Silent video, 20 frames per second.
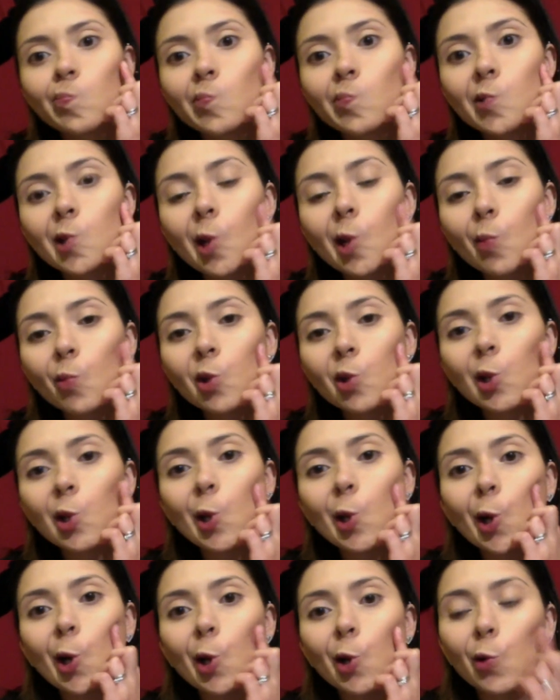Same with the
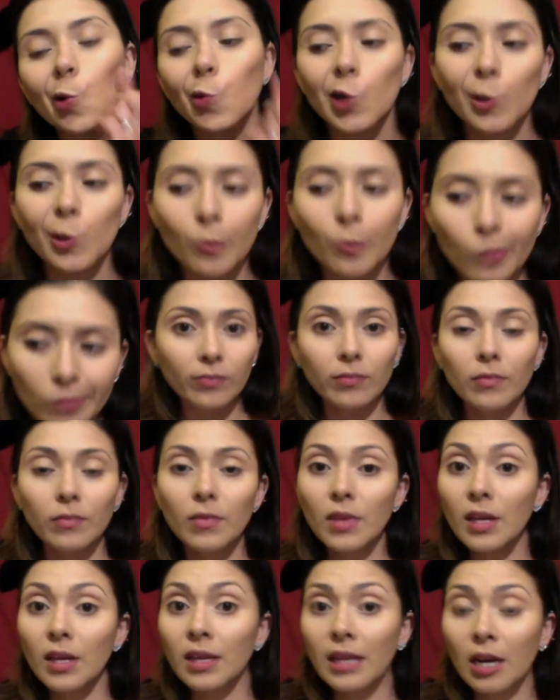other one.
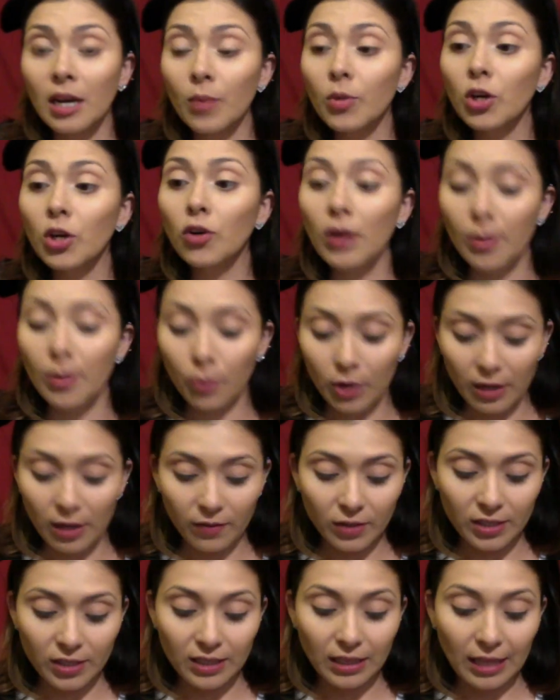Then I'm going to grab
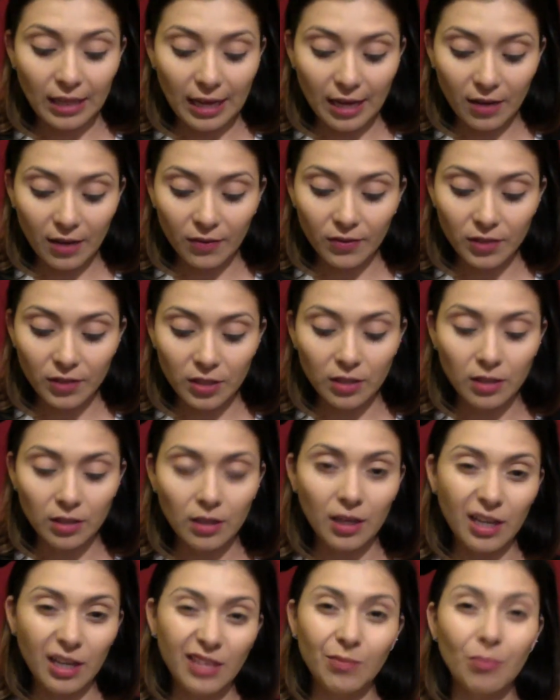whatever's left
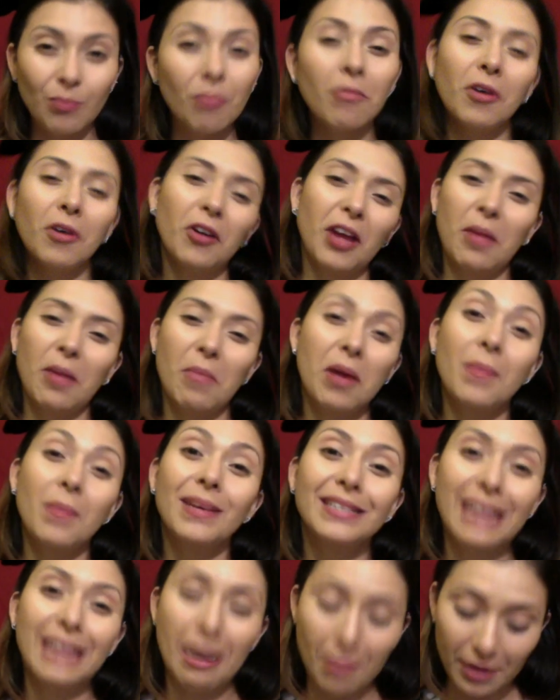and, okay, maybe
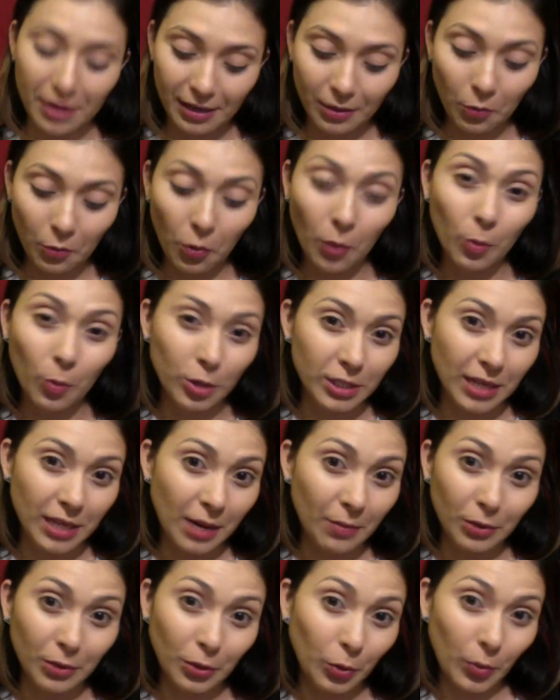dab it one more time
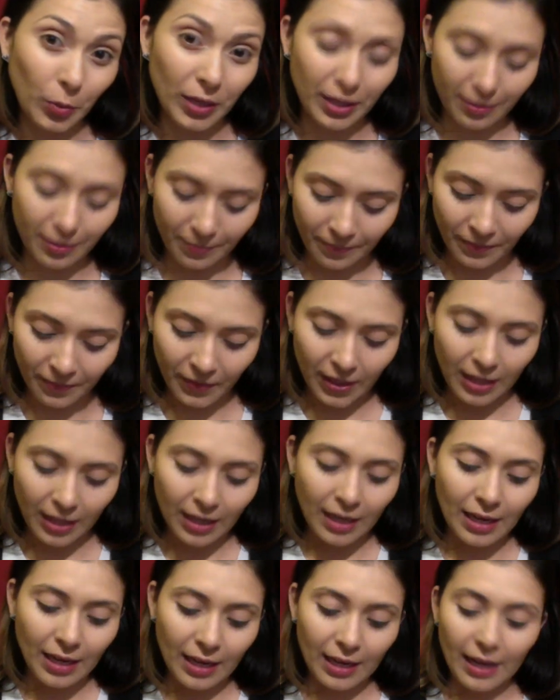a little bit.
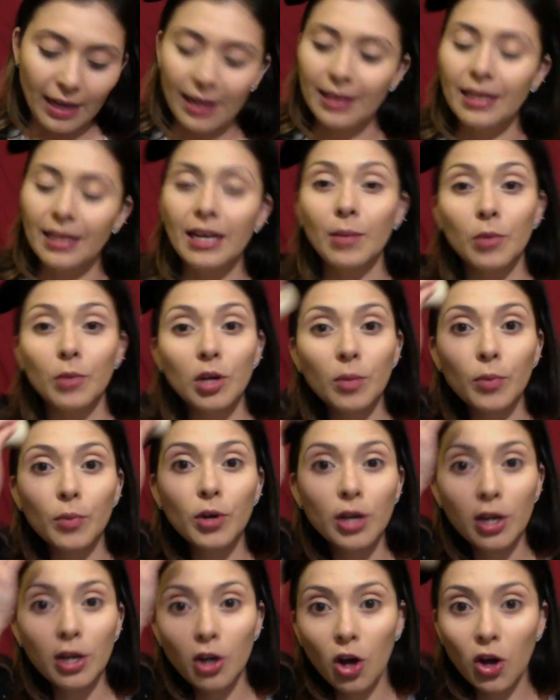And then I'm going to put
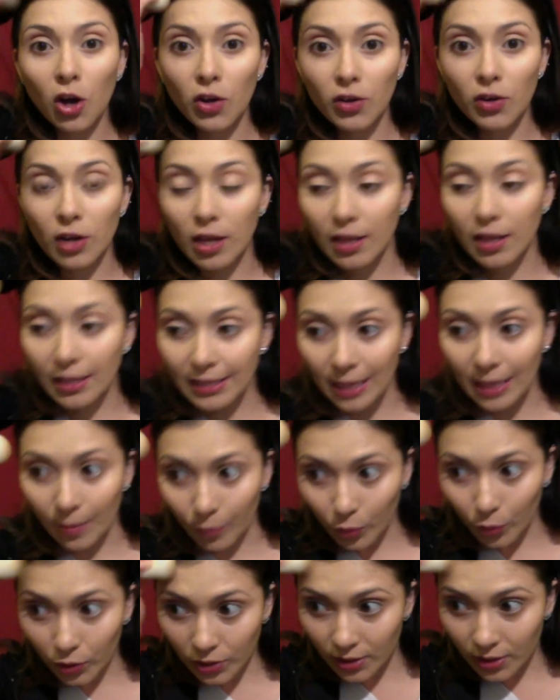it on the
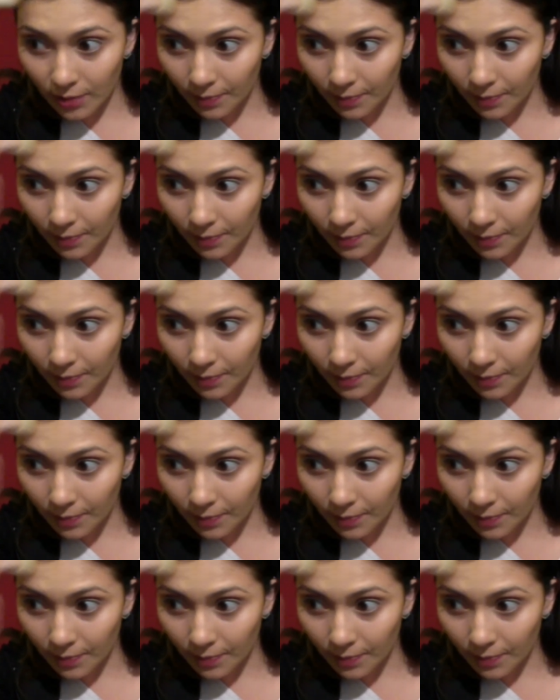temples.